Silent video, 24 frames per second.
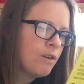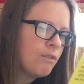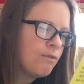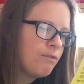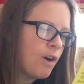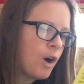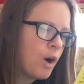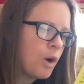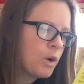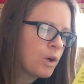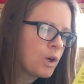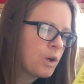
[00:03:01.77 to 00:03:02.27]

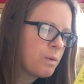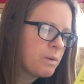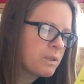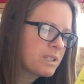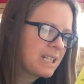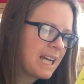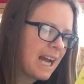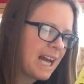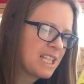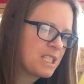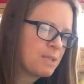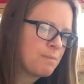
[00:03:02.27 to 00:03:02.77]
Vulgar was
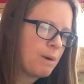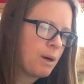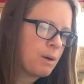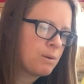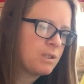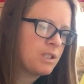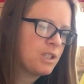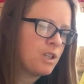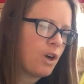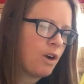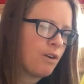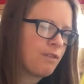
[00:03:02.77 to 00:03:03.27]

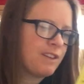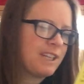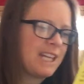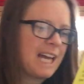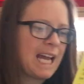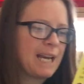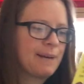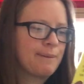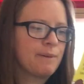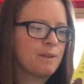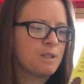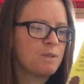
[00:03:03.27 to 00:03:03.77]
catapulted off the
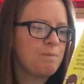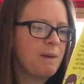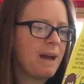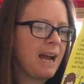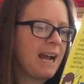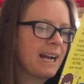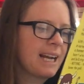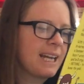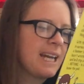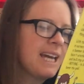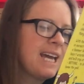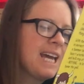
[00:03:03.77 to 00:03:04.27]
animal's
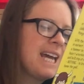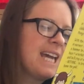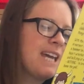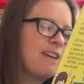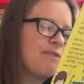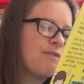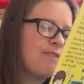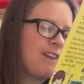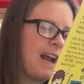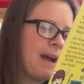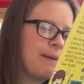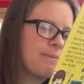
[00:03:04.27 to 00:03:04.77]
back. He
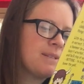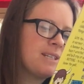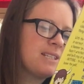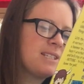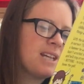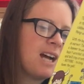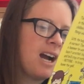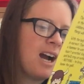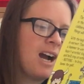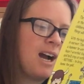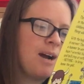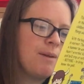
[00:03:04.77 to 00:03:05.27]
flapped
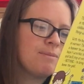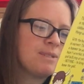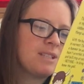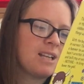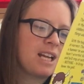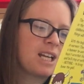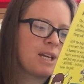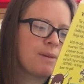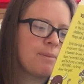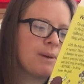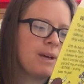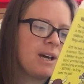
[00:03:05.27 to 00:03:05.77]
his arms
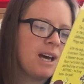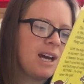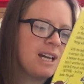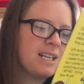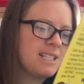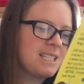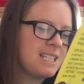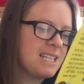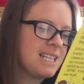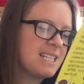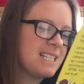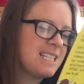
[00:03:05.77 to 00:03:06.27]
like a
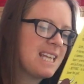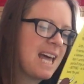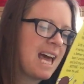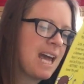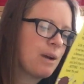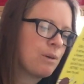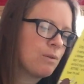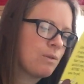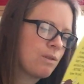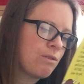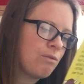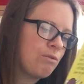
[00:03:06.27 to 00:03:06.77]
bird as he
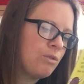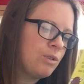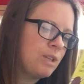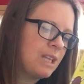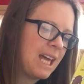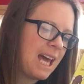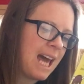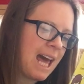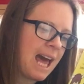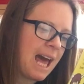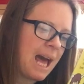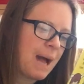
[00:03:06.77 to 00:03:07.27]
sailed through
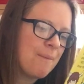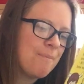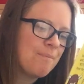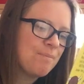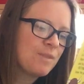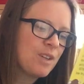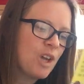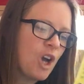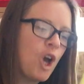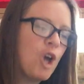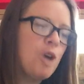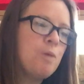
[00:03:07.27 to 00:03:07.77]
the air,
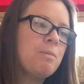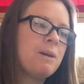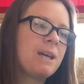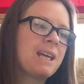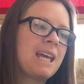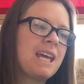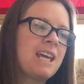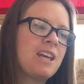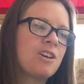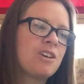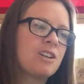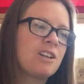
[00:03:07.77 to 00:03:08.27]

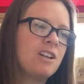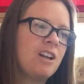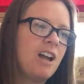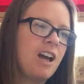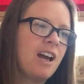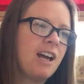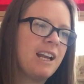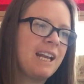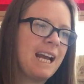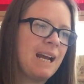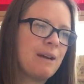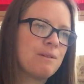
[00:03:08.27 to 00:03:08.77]
hoping he could
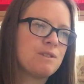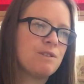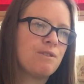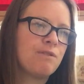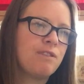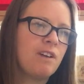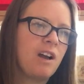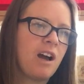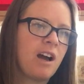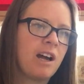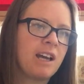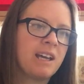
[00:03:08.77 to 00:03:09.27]
learn how to
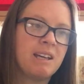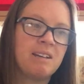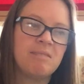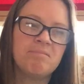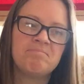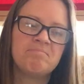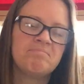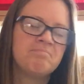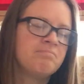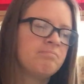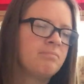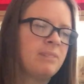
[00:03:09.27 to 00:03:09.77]
fly.
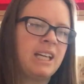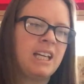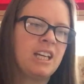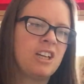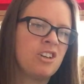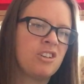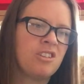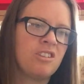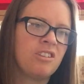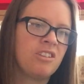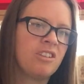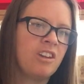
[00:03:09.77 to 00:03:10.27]
He
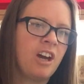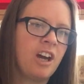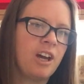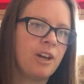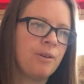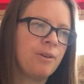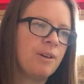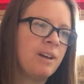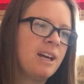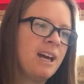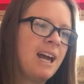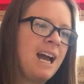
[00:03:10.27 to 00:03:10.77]
couldn't,
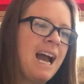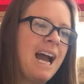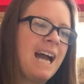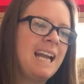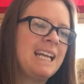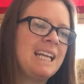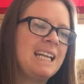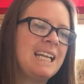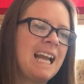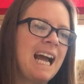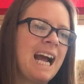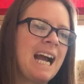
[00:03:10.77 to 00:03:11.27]
though,
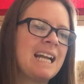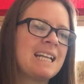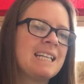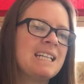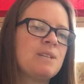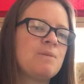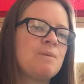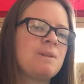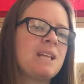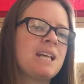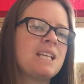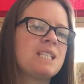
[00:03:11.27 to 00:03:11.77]
and he
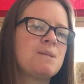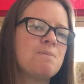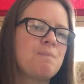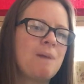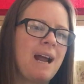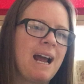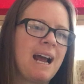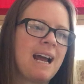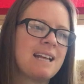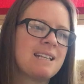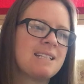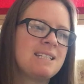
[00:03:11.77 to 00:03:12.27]
landed with a
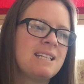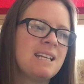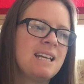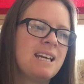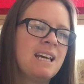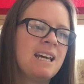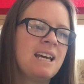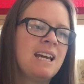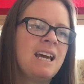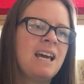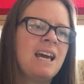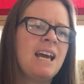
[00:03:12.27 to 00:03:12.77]
splat
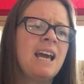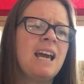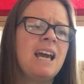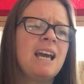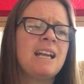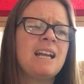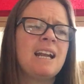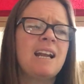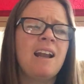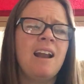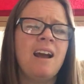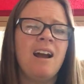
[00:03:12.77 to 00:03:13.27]

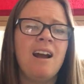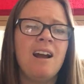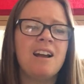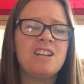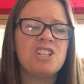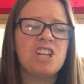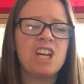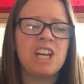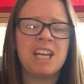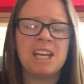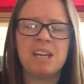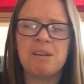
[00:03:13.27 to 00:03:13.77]
in a
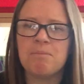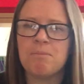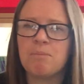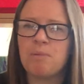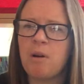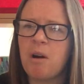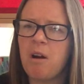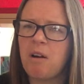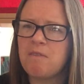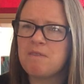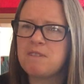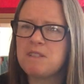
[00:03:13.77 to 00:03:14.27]
large heap
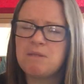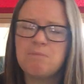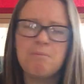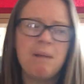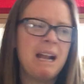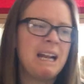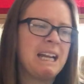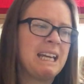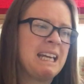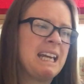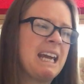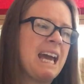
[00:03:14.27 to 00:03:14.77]
of
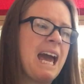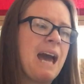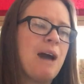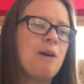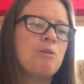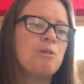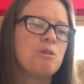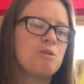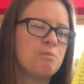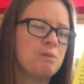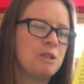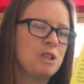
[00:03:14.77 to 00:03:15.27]
smelly
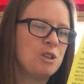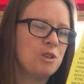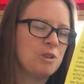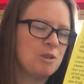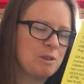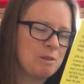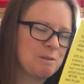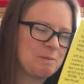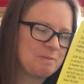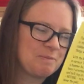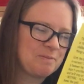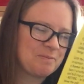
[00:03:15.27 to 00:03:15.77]
elk manure.